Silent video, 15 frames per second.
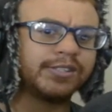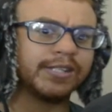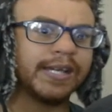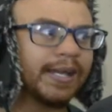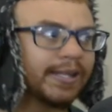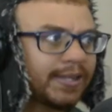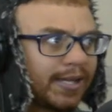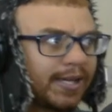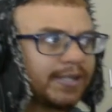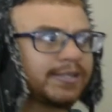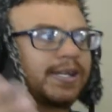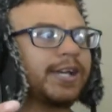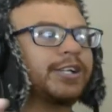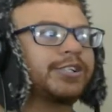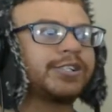to get their
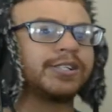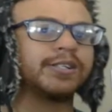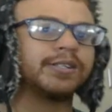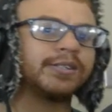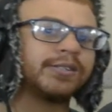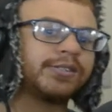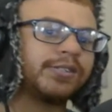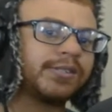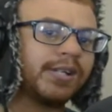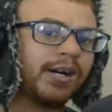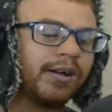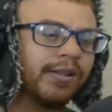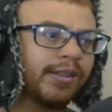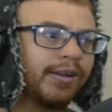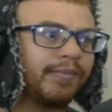attention, to
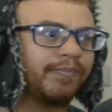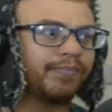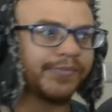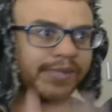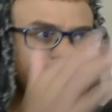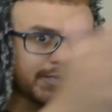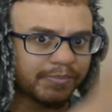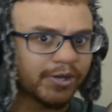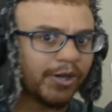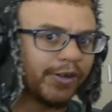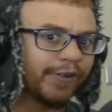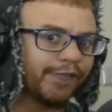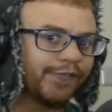tell them keep going